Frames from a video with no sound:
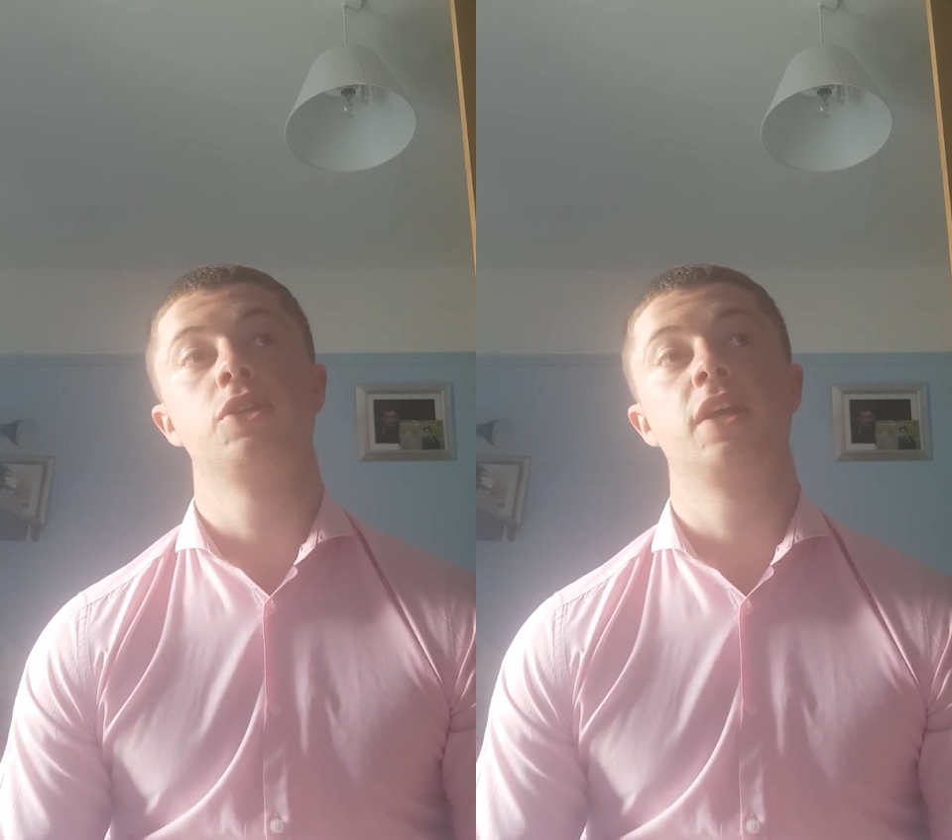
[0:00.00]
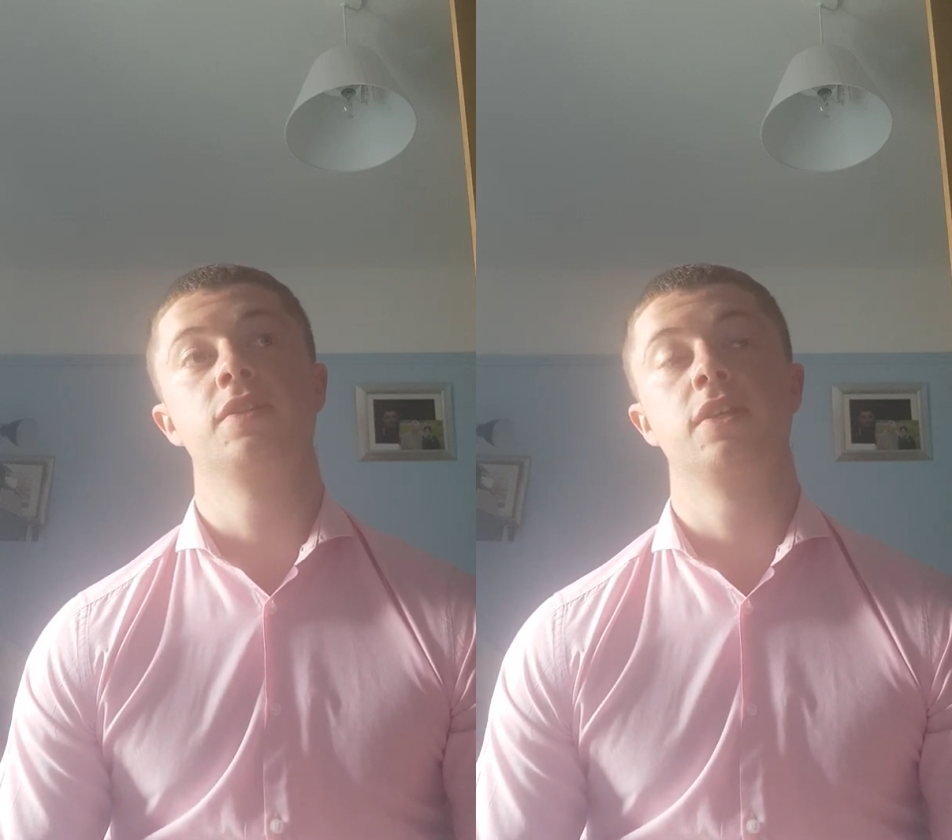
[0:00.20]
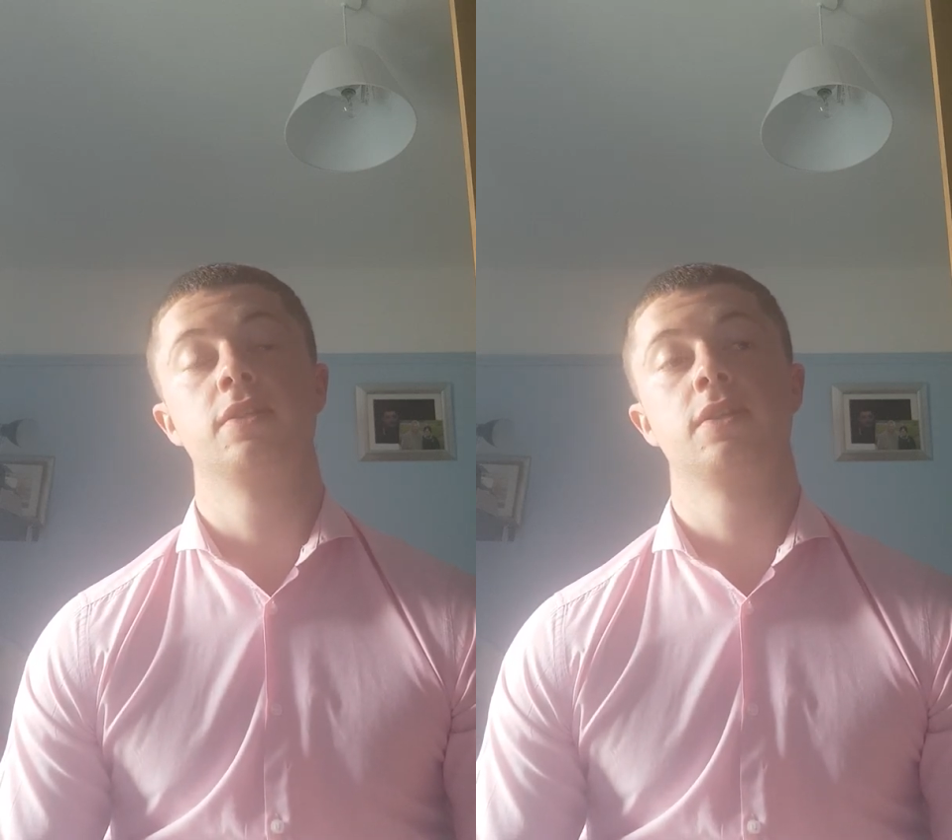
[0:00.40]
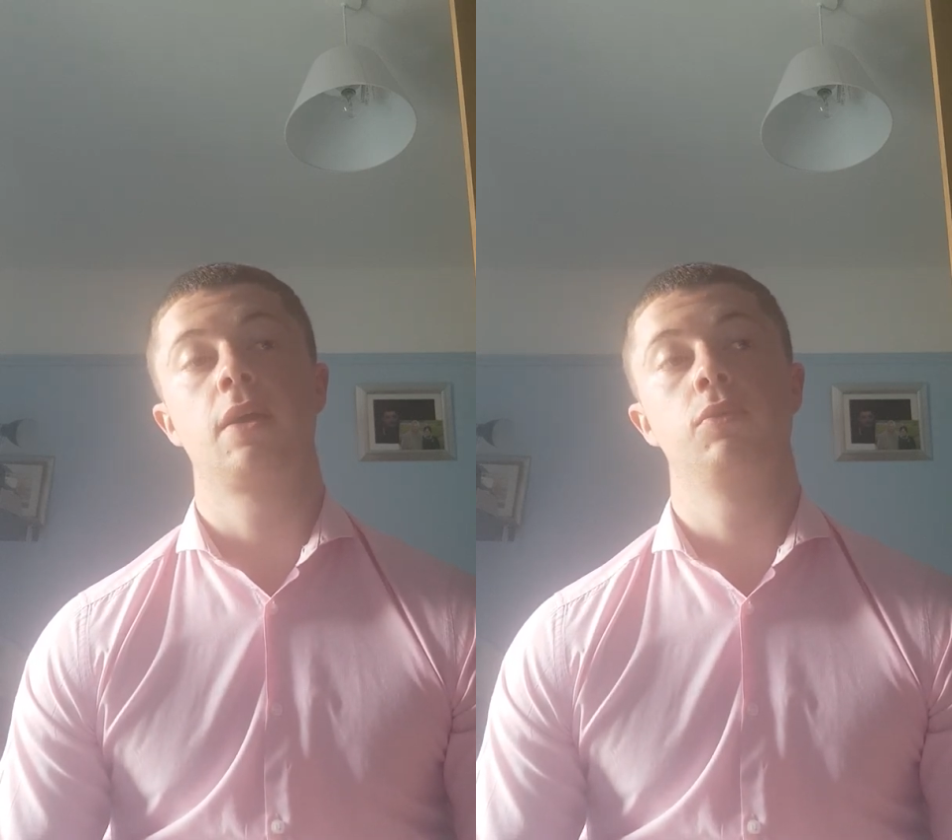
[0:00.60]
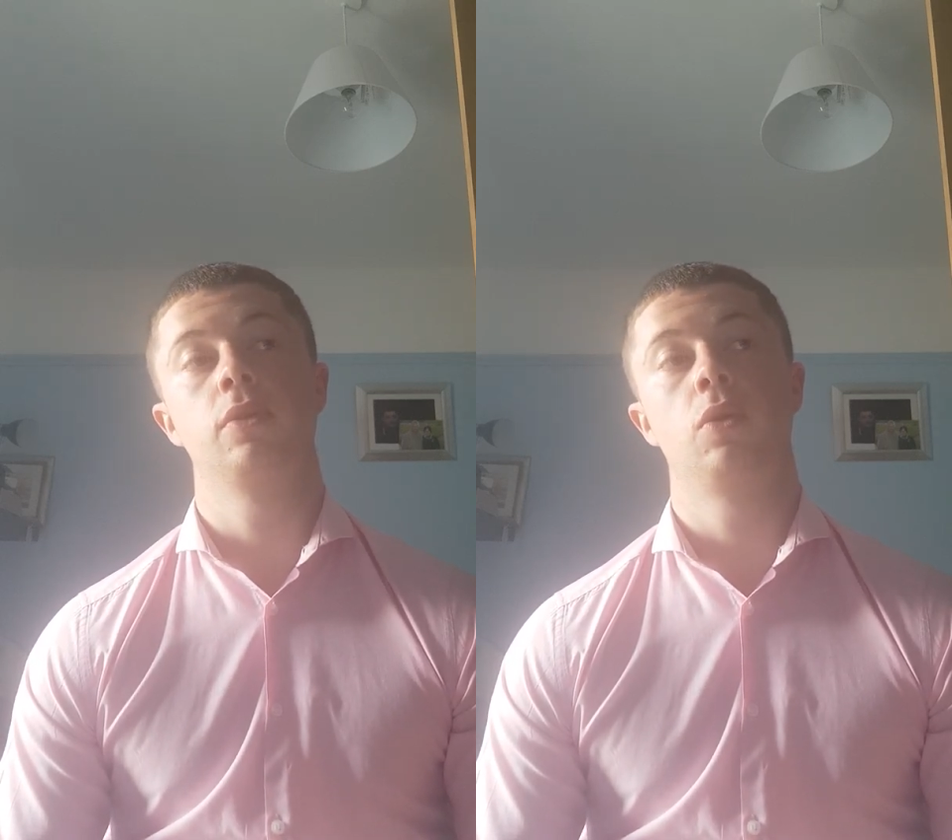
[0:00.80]
as this
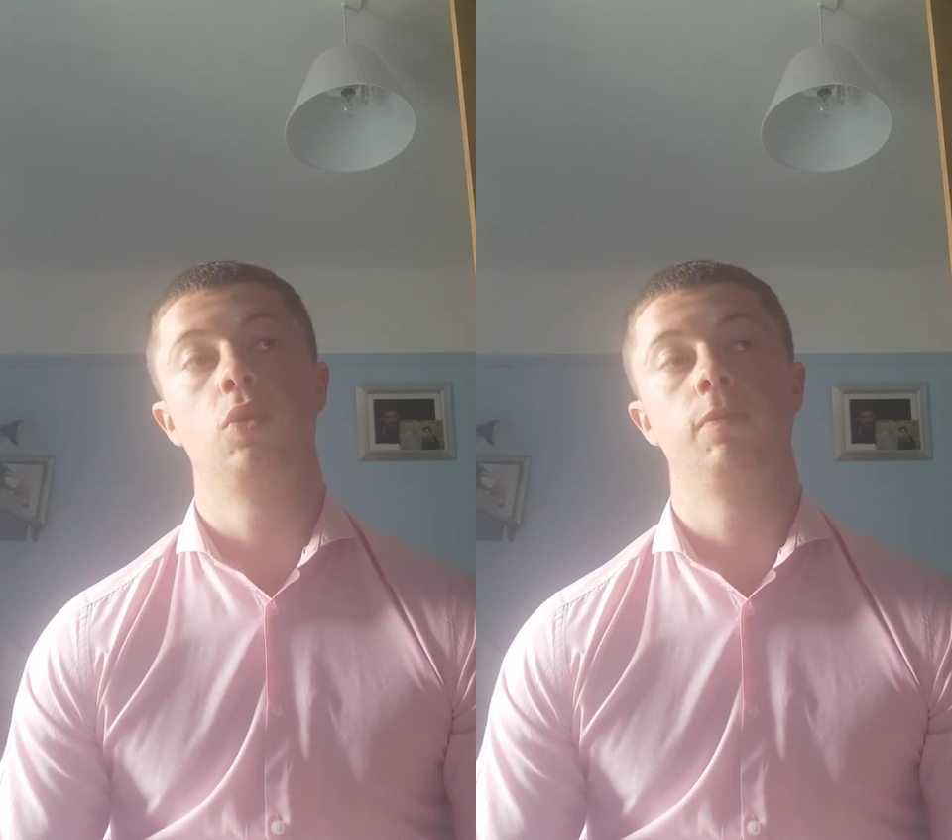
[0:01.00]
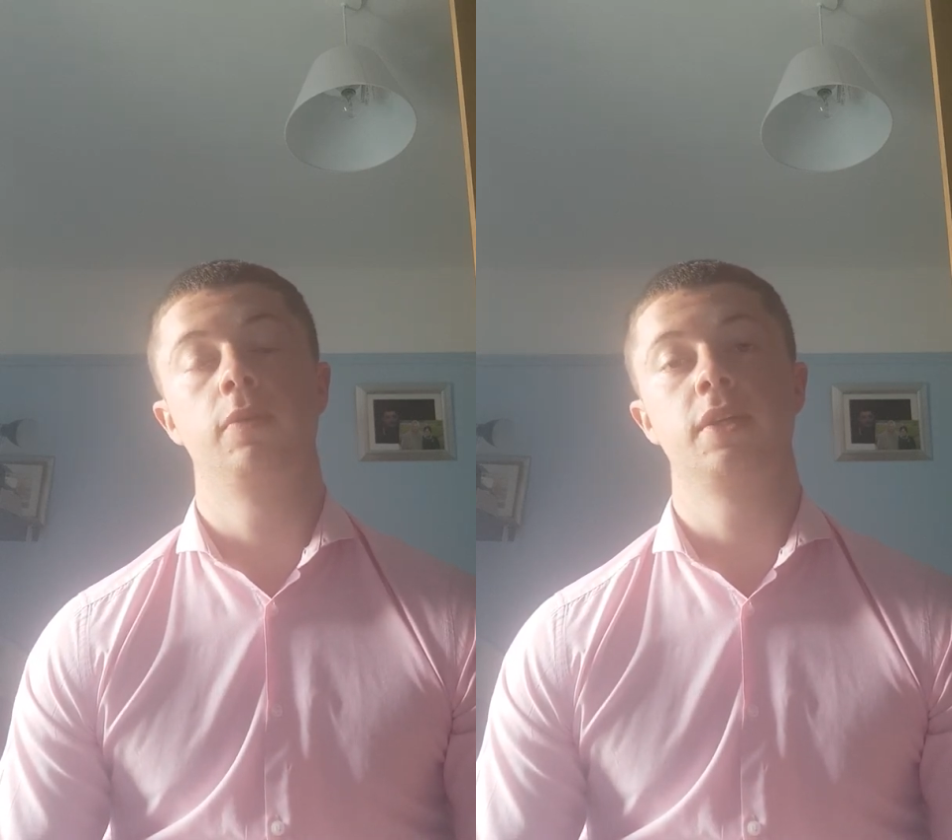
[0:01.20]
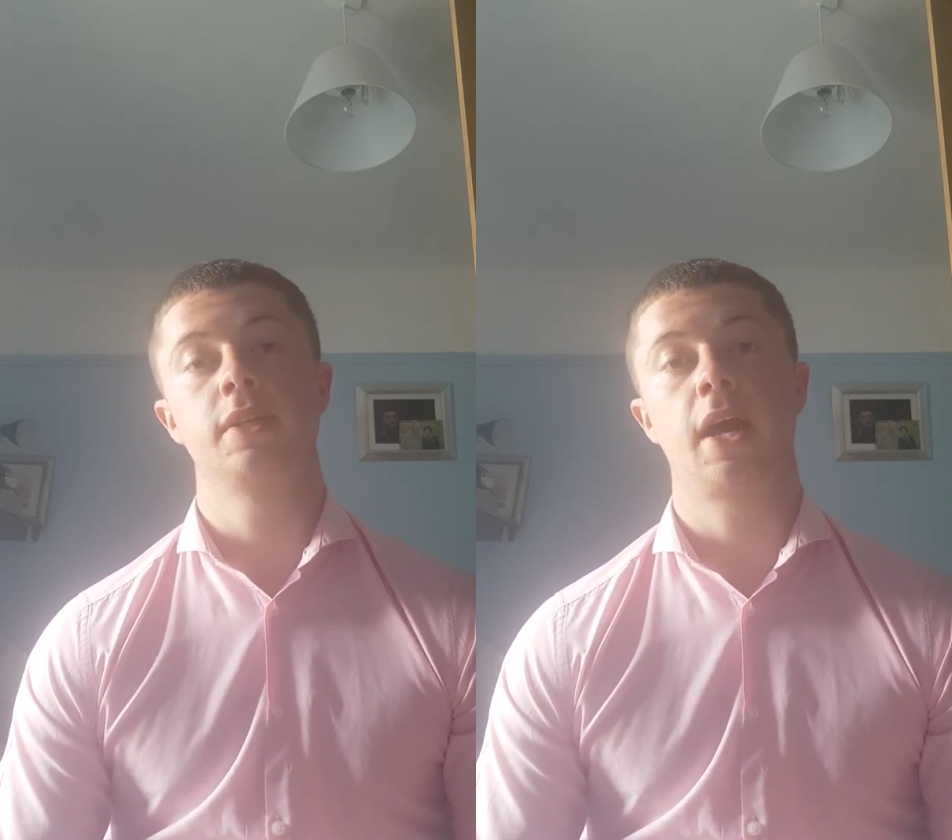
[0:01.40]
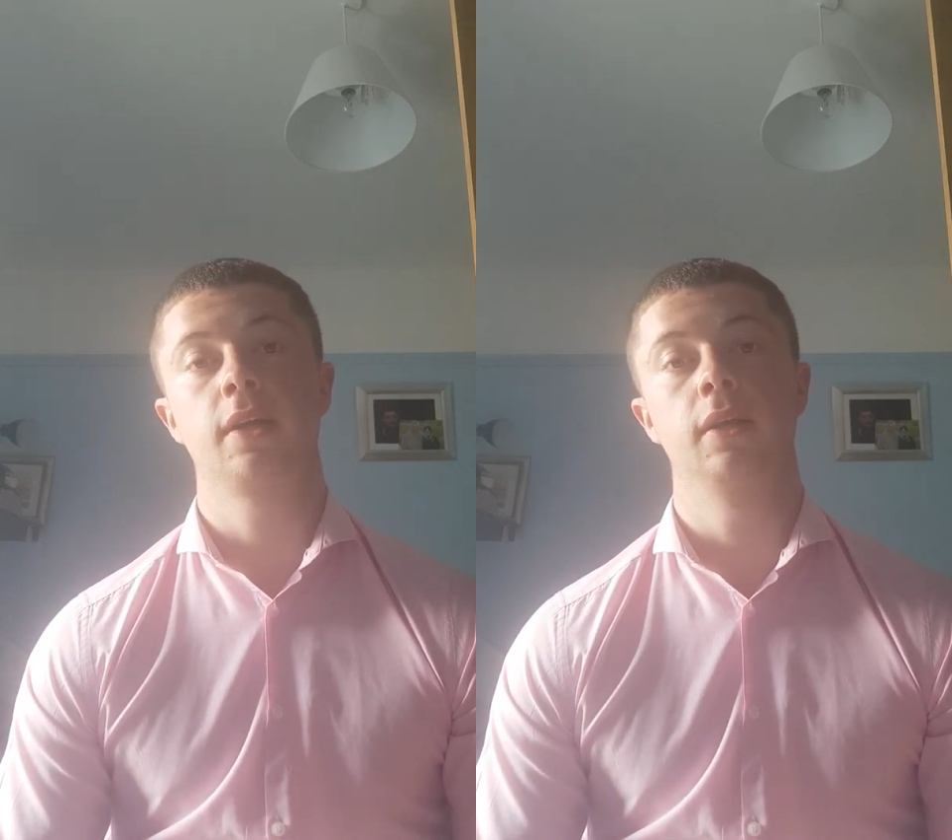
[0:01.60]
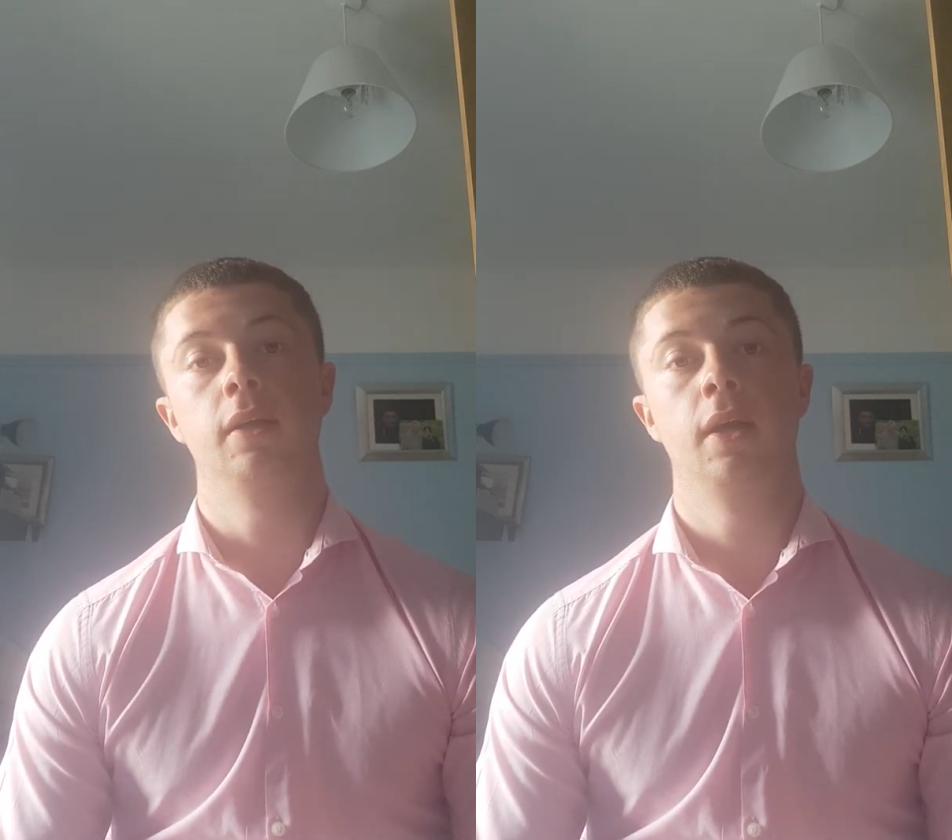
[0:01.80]
that would hopefully
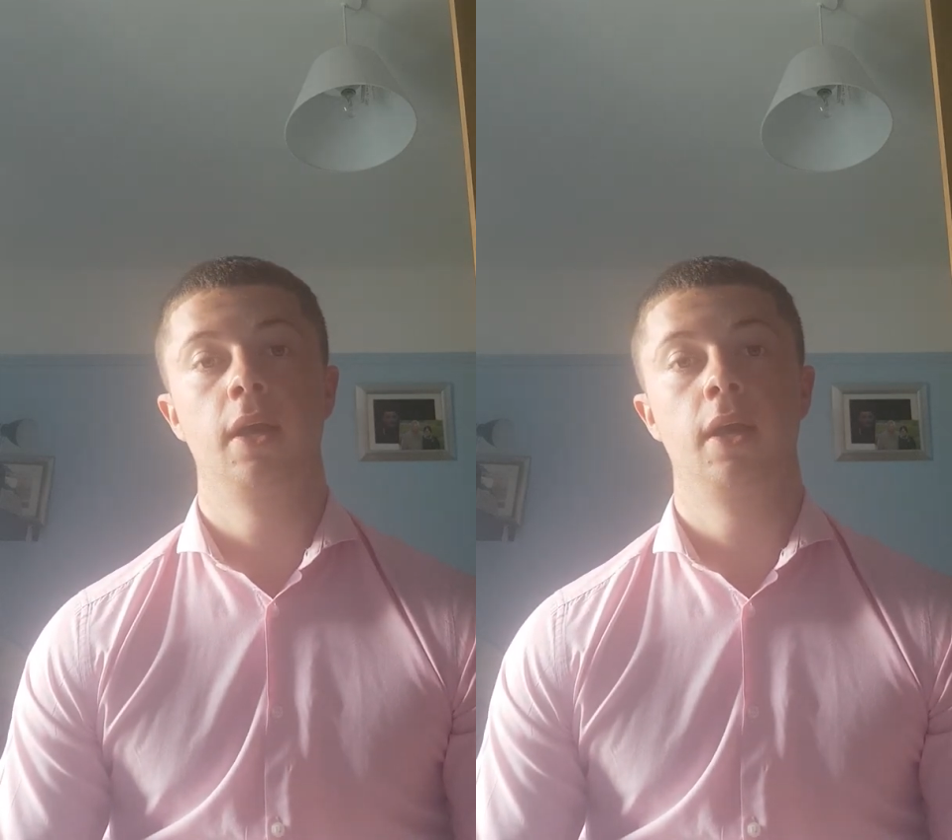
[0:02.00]
tackle